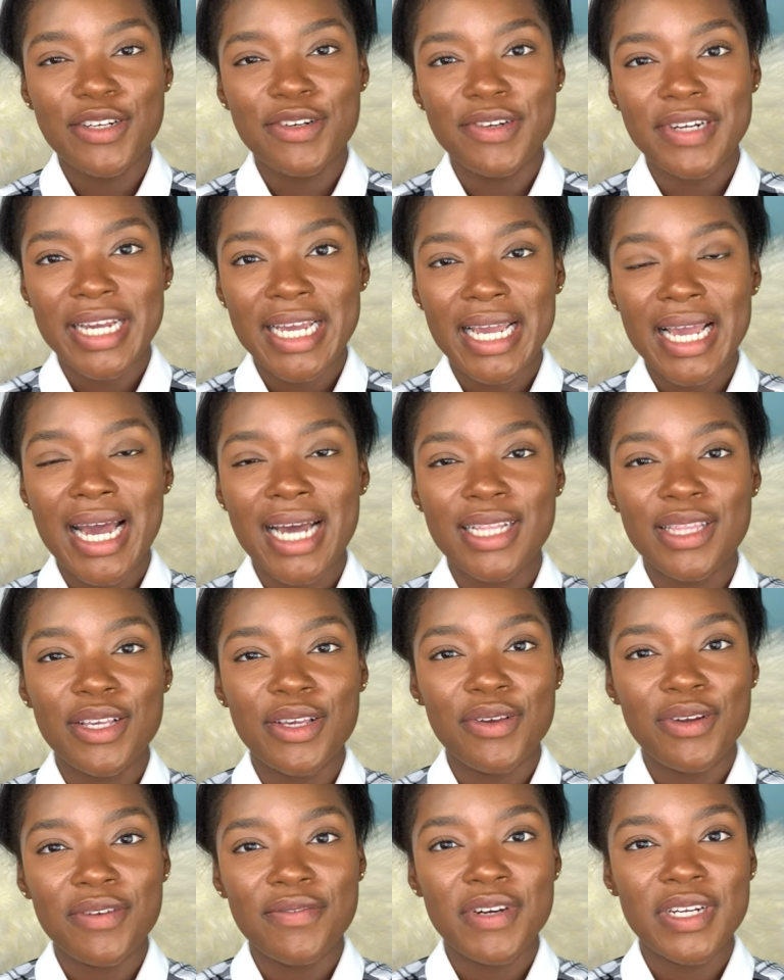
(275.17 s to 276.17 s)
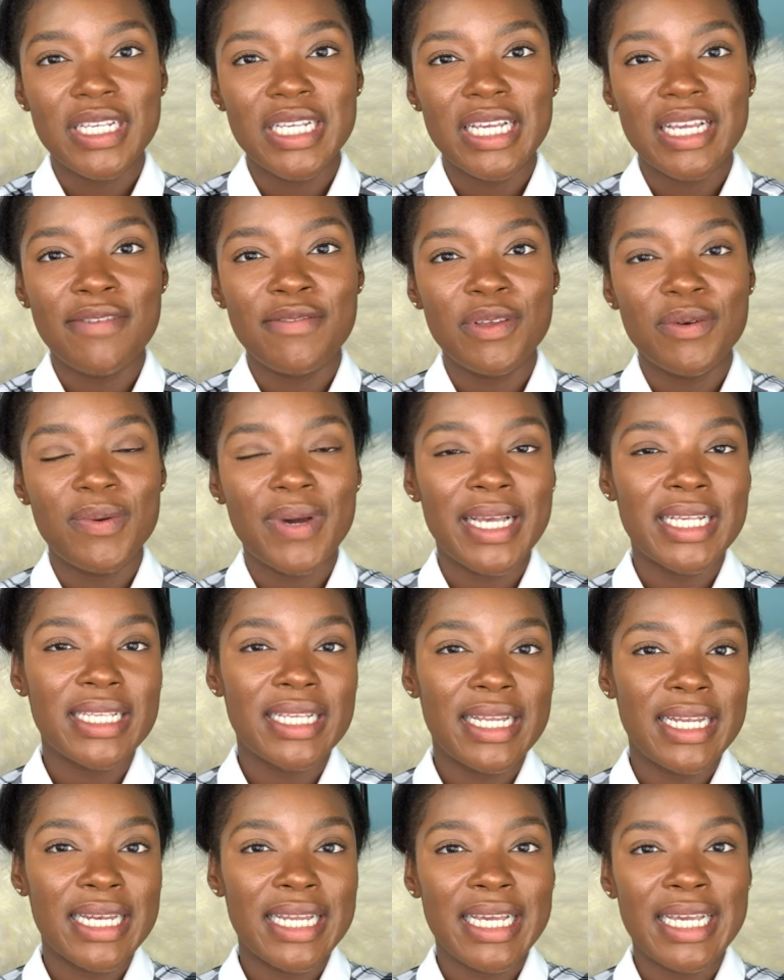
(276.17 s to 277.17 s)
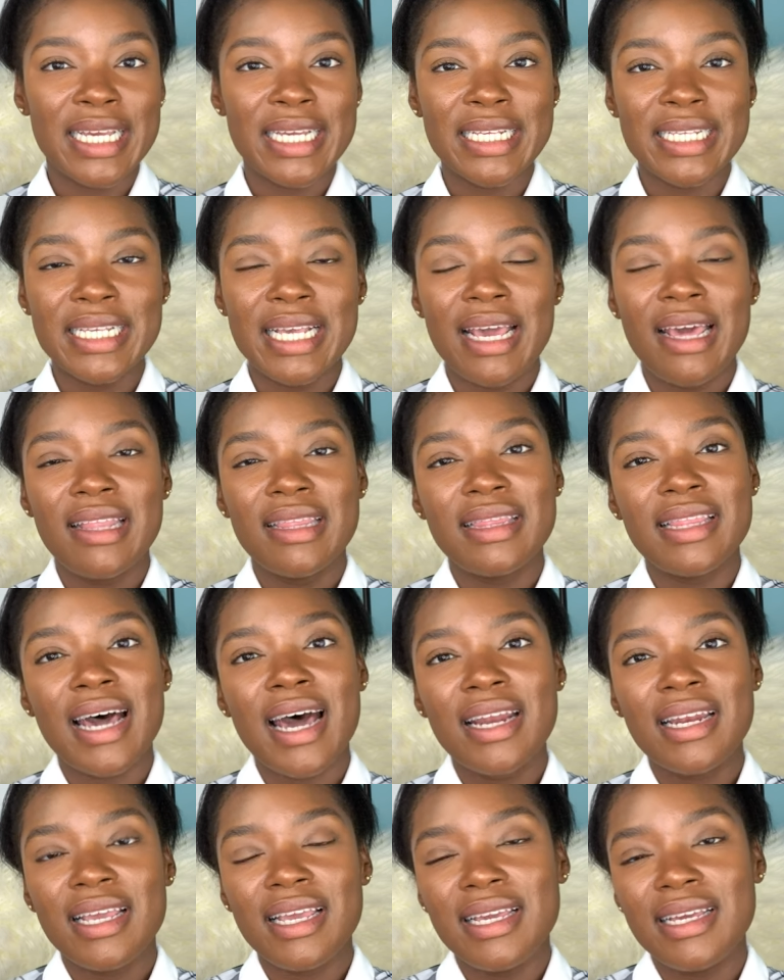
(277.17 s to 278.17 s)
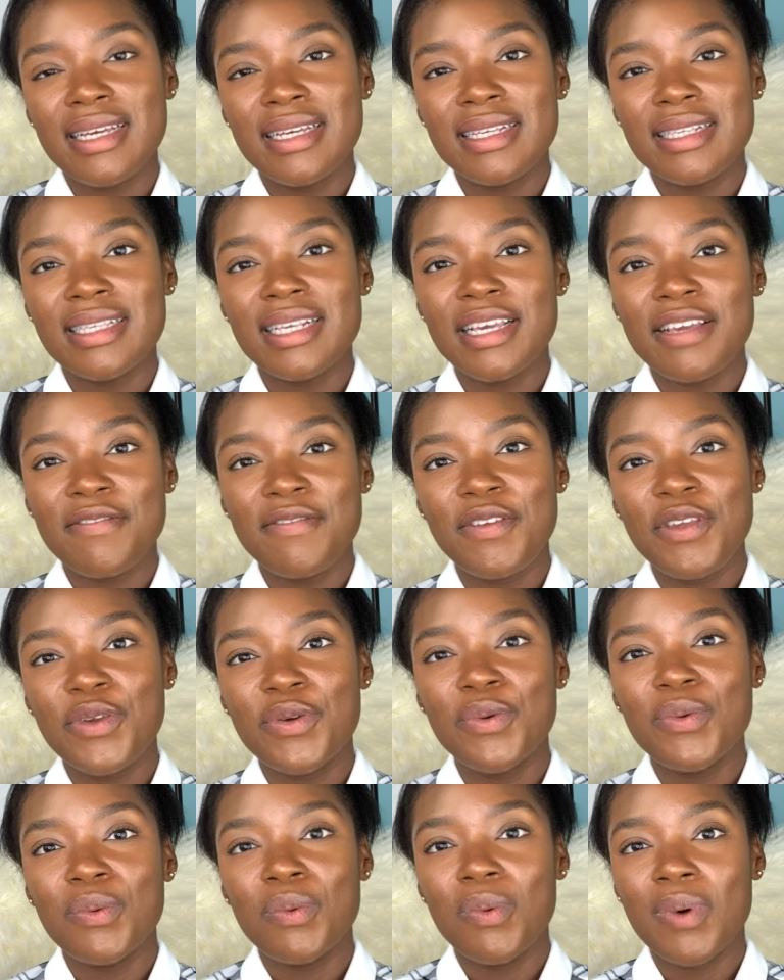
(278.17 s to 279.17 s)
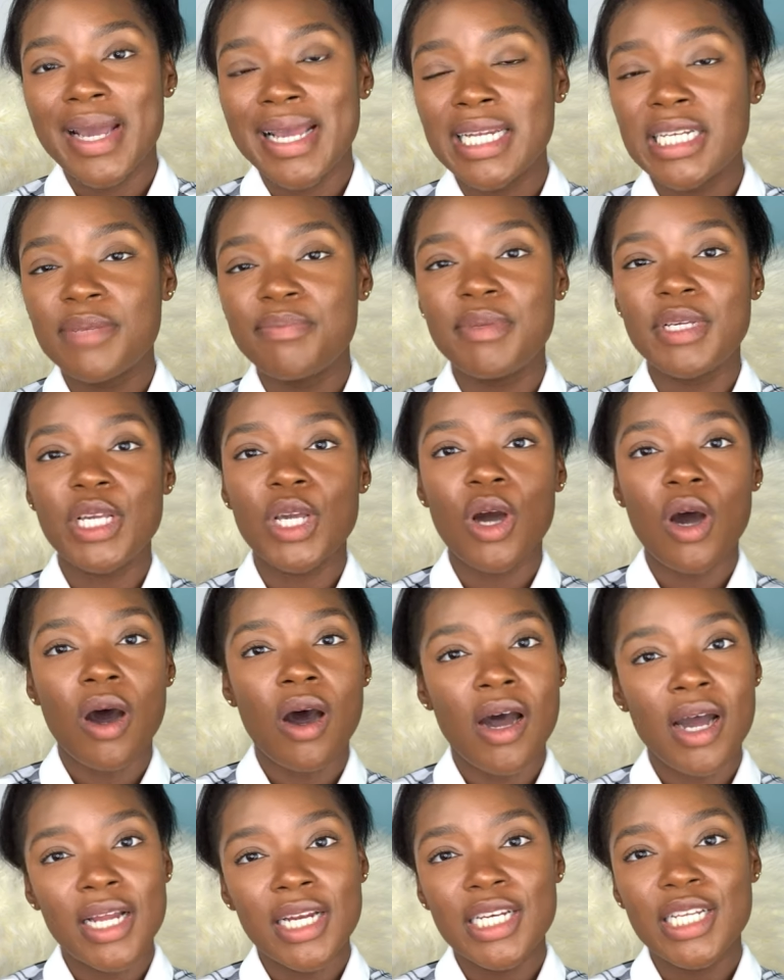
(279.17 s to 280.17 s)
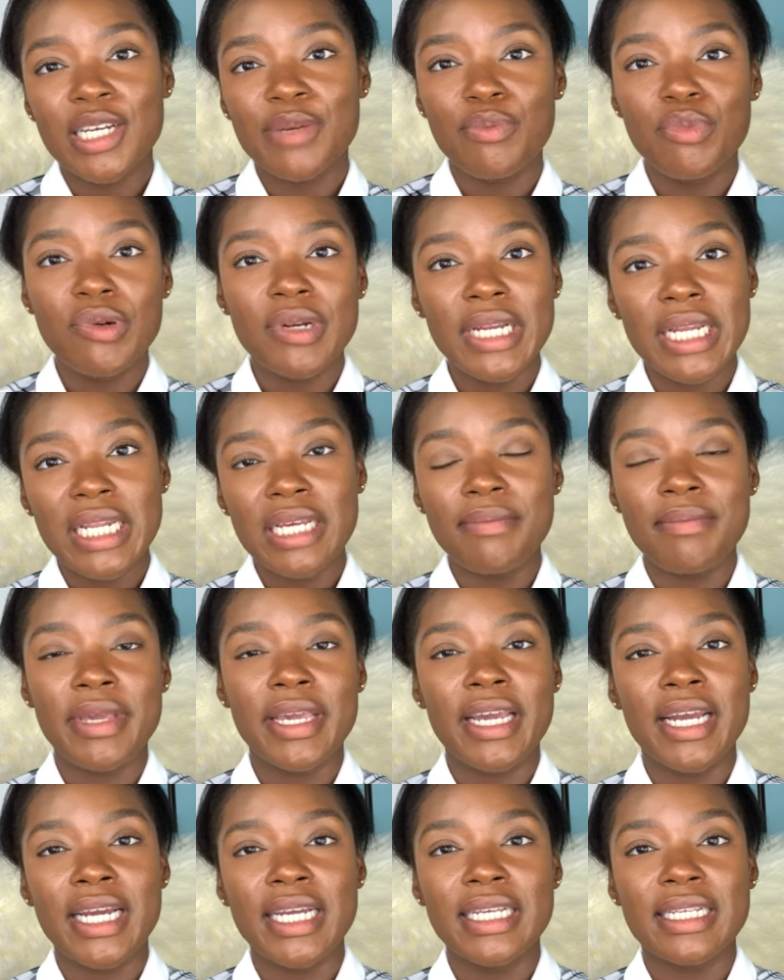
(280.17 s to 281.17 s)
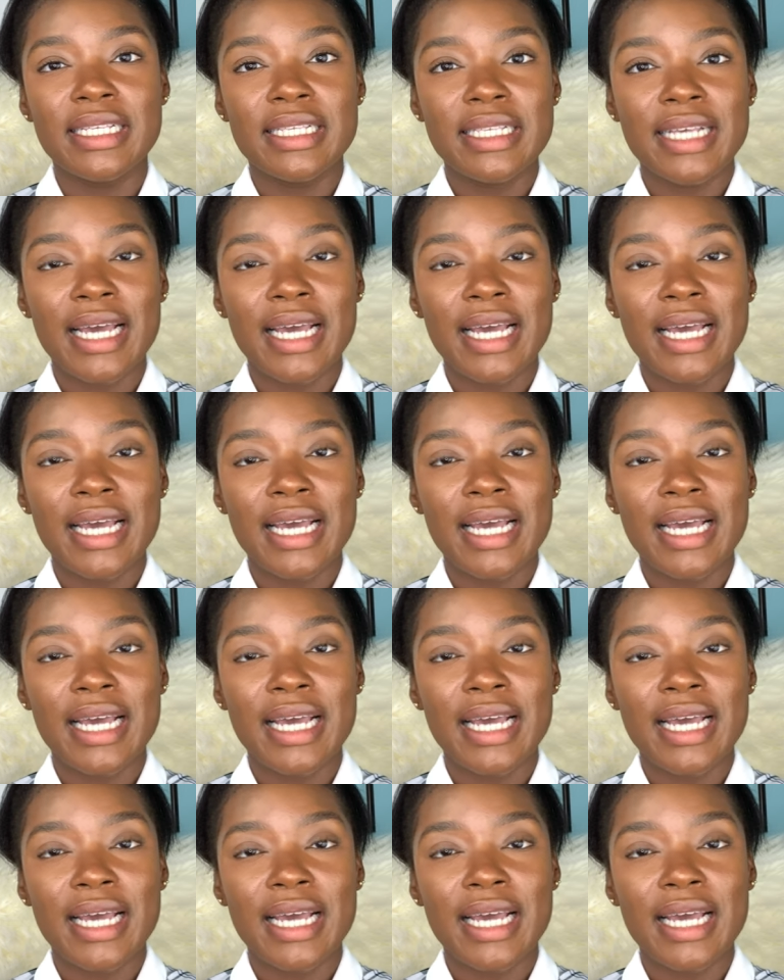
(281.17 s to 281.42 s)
degree at the University of the West Indies, that is, if you went beyond your prelim year in